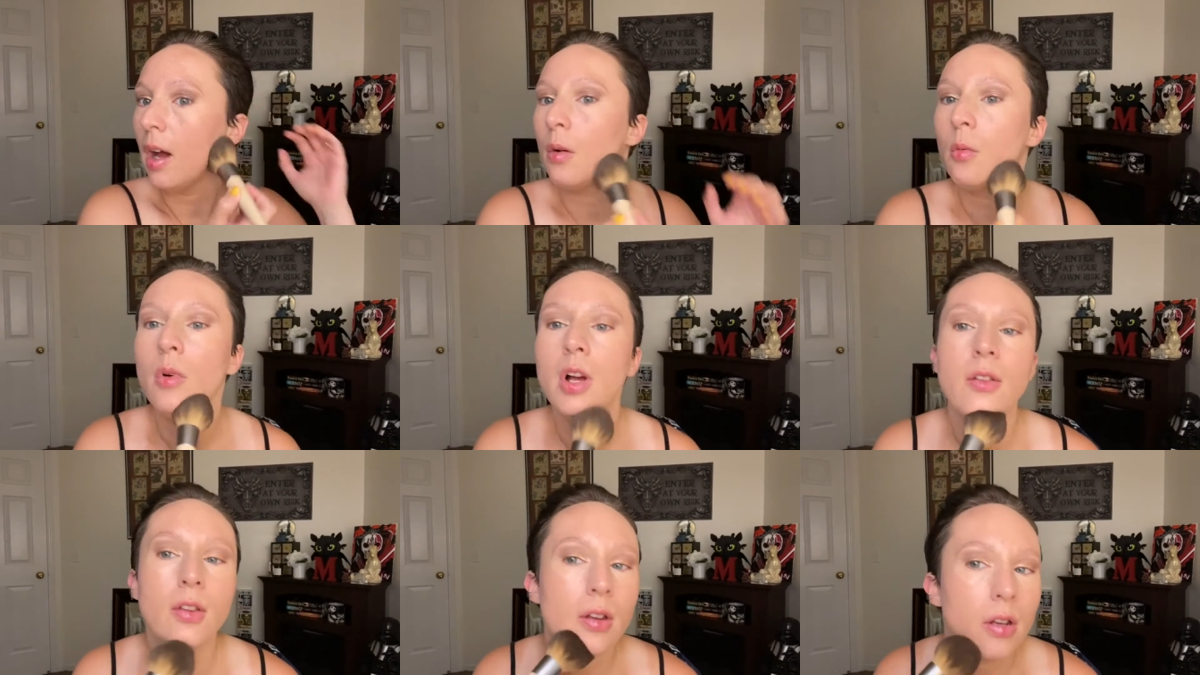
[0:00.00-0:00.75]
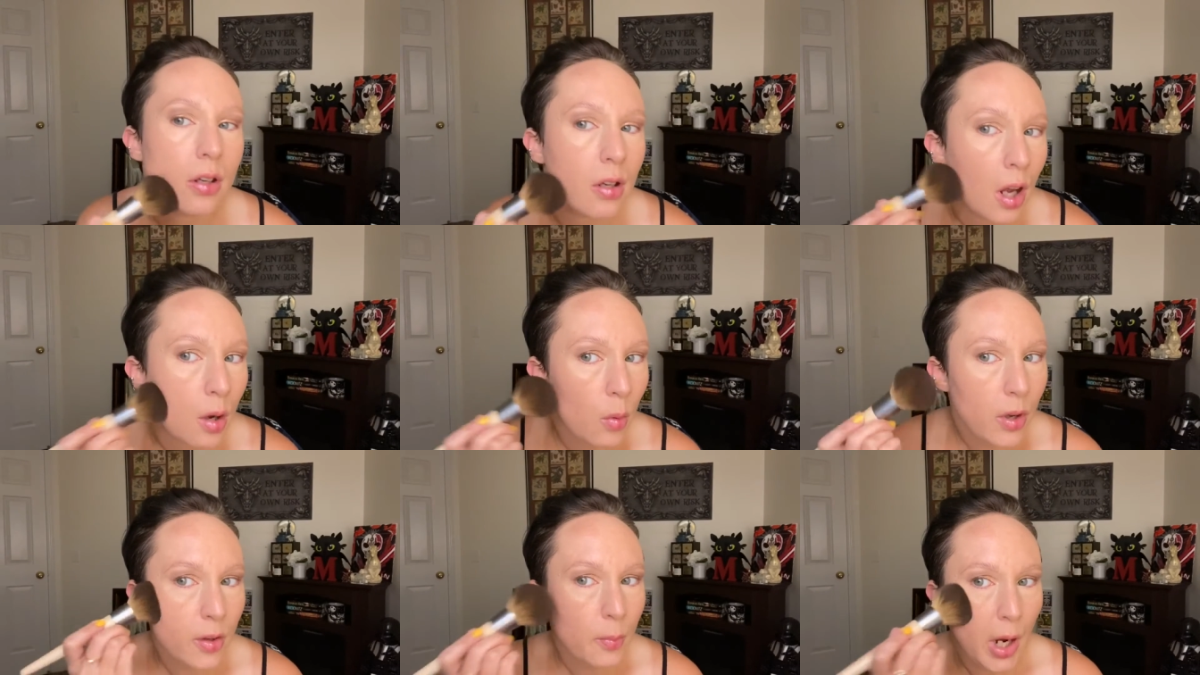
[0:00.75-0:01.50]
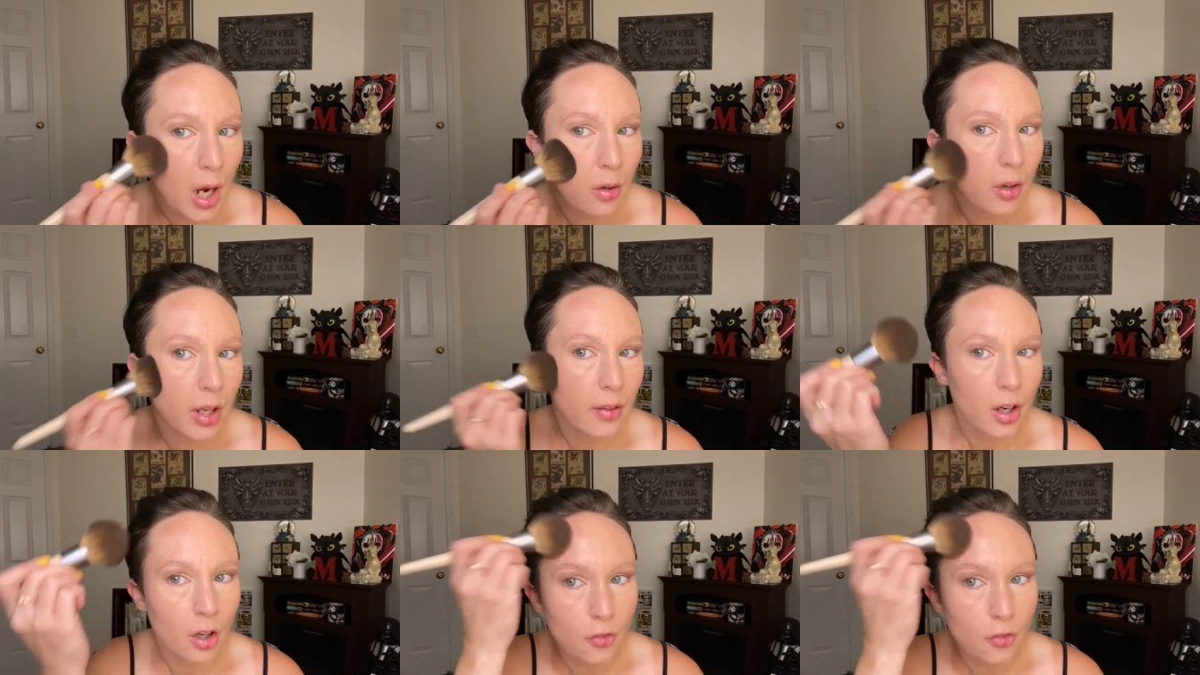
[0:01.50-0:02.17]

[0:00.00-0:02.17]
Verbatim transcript: I wasn't, I wasn't powdering there